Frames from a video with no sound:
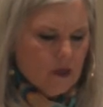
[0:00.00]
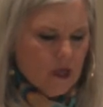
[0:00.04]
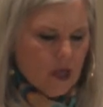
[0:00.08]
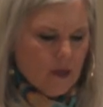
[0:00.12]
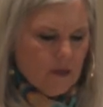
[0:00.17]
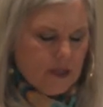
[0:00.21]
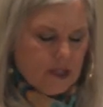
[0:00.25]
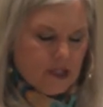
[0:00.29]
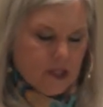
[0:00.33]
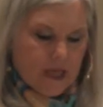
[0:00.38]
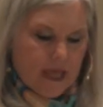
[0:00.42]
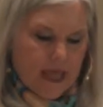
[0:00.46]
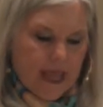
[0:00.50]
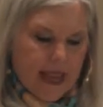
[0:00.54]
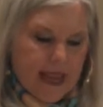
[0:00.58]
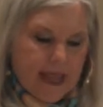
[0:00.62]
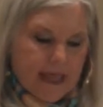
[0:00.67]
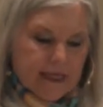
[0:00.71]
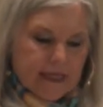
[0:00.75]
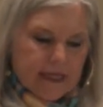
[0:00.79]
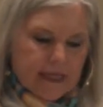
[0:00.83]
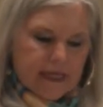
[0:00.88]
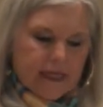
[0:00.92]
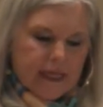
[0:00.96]
But to
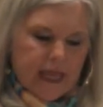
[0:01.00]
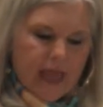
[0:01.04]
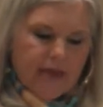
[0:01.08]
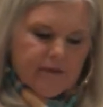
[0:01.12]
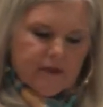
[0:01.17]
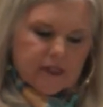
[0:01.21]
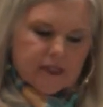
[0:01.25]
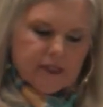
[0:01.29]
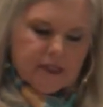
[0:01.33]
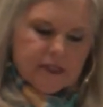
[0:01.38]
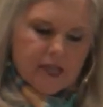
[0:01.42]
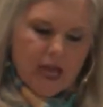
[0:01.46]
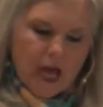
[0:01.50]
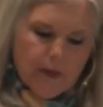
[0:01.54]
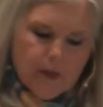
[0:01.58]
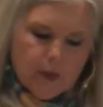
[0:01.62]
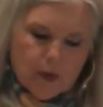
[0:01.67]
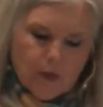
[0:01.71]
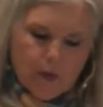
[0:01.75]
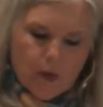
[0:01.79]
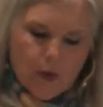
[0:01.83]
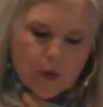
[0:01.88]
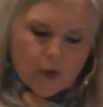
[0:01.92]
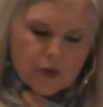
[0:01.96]
Hannah he gave a
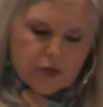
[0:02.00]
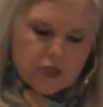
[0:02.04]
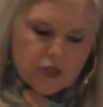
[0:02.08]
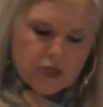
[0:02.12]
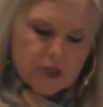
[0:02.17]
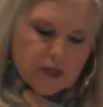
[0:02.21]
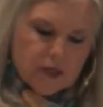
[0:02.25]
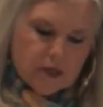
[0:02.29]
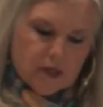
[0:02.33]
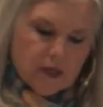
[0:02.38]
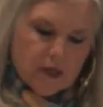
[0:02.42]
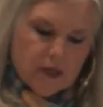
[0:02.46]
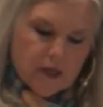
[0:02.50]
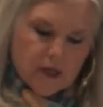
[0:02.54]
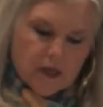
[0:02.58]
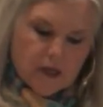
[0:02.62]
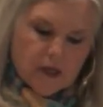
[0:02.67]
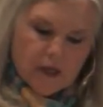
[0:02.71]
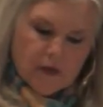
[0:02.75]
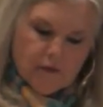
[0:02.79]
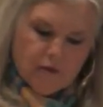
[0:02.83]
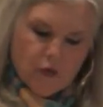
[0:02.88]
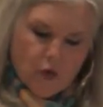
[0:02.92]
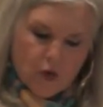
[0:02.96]
double portion,
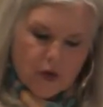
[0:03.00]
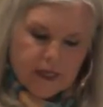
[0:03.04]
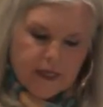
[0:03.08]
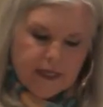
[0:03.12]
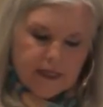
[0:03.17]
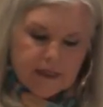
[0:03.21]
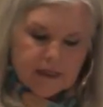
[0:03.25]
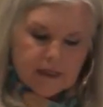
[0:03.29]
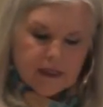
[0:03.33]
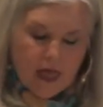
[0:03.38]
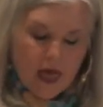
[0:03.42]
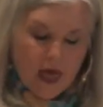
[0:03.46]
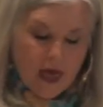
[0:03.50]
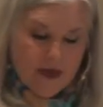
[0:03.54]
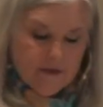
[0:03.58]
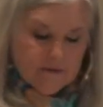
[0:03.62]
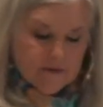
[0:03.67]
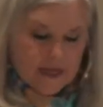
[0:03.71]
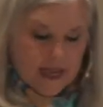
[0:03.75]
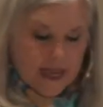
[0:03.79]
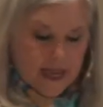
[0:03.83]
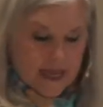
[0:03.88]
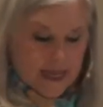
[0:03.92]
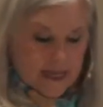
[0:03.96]
for he
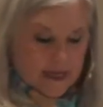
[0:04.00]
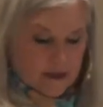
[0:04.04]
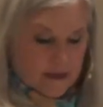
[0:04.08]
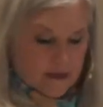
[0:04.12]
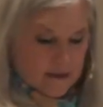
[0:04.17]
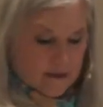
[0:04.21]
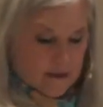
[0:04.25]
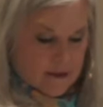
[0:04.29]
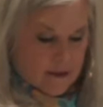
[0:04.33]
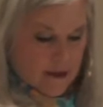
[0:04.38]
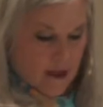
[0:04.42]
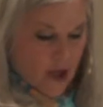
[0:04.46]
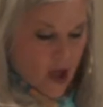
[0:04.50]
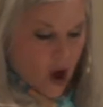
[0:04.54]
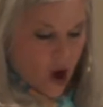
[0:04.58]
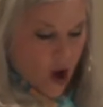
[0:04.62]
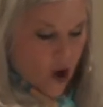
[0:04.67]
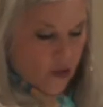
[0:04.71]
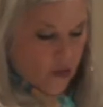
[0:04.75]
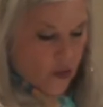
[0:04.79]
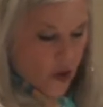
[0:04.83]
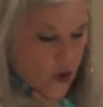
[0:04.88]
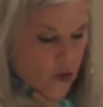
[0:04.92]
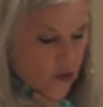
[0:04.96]
loved Hannah,
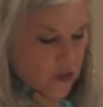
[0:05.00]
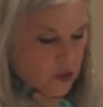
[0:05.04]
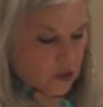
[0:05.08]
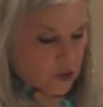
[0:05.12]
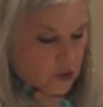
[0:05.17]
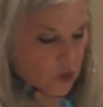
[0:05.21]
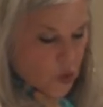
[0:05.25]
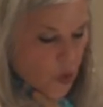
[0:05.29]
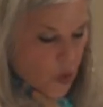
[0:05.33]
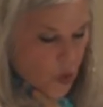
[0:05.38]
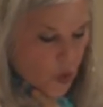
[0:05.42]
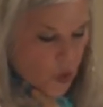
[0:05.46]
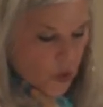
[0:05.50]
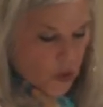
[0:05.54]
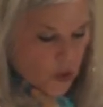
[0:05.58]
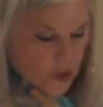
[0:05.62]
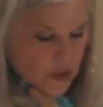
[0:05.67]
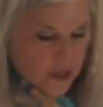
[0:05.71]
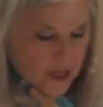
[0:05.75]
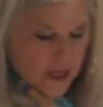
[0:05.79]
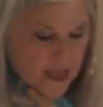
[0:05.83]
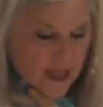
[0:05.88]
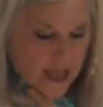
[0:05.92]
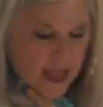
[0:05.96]
although the
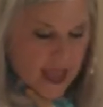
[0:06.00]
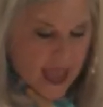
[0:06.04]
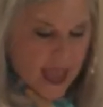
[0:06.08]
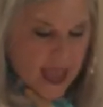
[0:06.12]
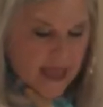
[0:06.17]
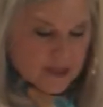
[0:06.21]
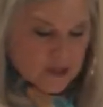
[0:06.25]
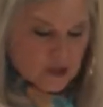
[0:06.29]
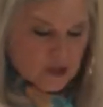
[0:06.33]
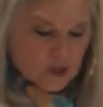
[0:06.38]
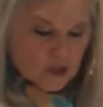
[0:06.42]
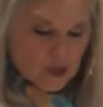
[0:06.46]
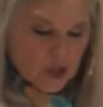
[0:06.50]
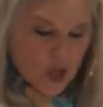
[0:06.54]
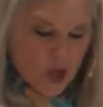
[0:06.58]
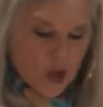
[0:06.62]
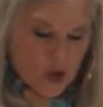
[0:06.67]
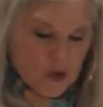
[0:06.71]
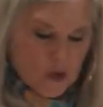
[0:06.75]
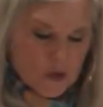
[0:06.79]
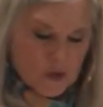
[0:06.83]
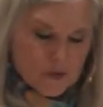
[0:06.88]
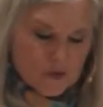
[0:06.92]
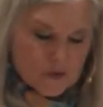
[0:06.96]
Lord had
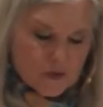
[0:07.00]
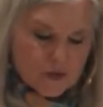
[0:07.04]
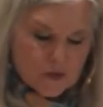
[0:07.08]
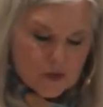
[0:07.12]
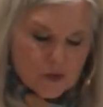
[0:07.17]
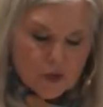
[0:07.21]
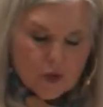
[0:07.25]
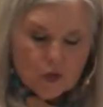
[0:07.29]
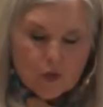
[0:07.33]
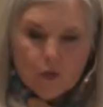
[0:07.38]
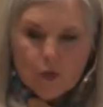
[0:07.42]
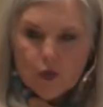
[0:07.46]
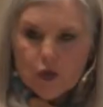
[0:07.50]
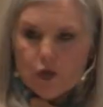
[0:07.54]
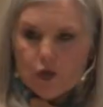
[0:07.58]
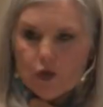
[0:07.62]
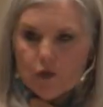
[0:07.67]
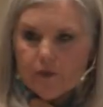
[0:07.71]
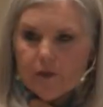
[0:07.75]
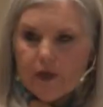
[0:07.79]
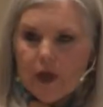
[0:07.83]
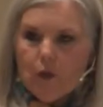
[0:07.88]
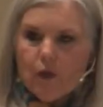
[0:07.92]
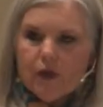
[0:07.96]
closed her
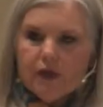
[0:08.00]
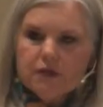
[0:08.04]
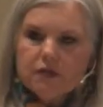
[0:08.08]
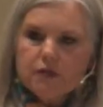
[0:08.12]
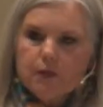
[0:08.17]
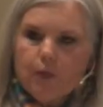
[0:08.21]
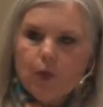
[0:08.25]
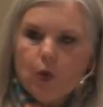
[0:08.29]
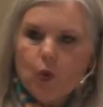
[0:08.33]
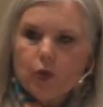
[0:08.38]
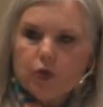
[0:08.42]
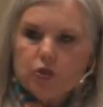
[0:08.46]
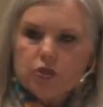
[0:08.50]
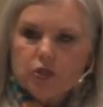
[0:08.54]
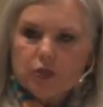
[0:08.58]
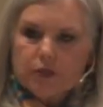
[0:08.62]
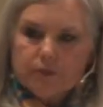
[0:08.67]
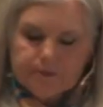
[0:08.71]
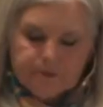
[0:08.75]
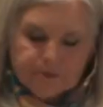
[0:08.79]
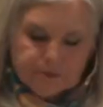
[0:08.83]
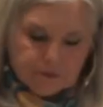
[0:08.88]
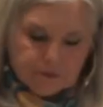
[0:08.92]
womb. Now, what is a portion?